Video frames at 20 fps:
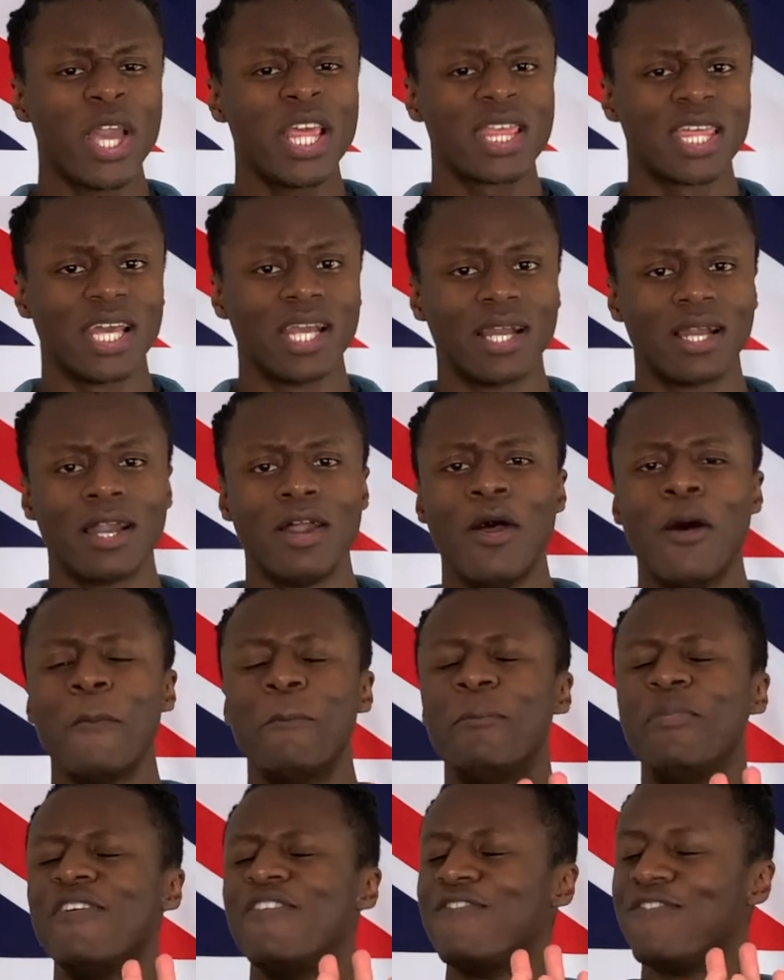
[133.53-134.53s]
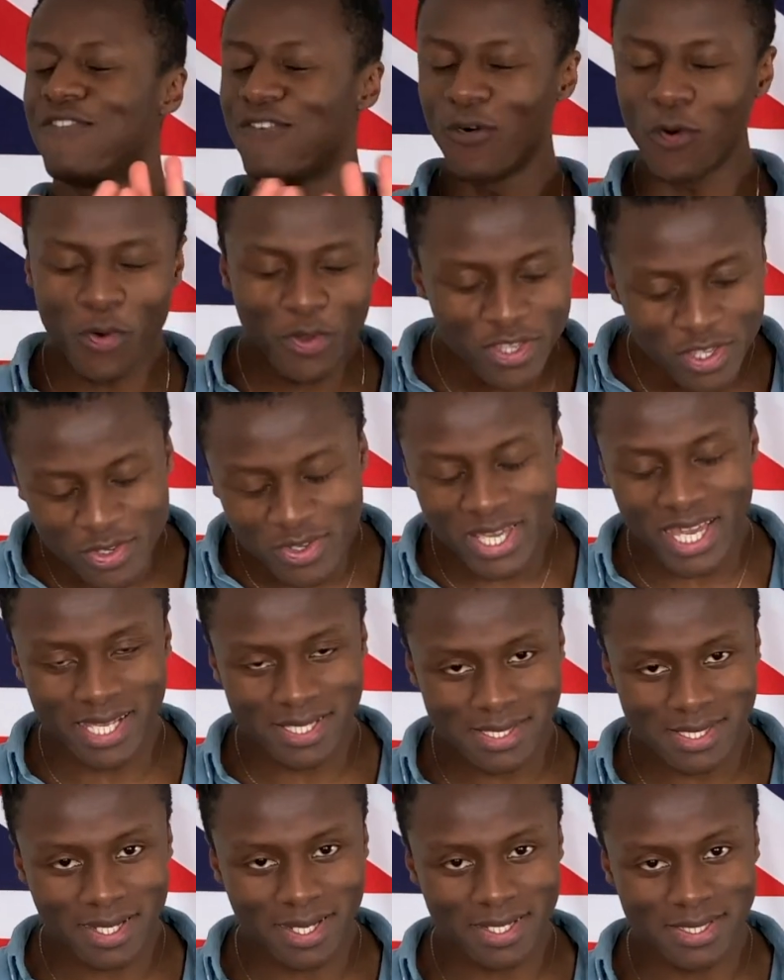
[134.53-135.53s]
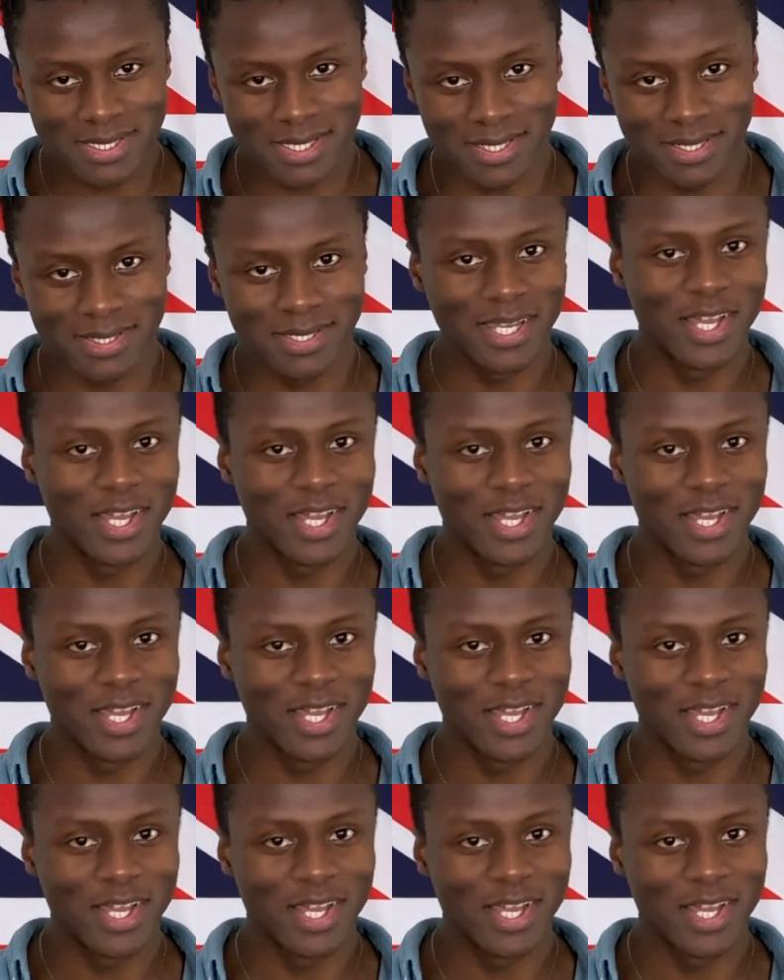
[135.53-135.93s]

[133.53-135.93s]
think before you get started,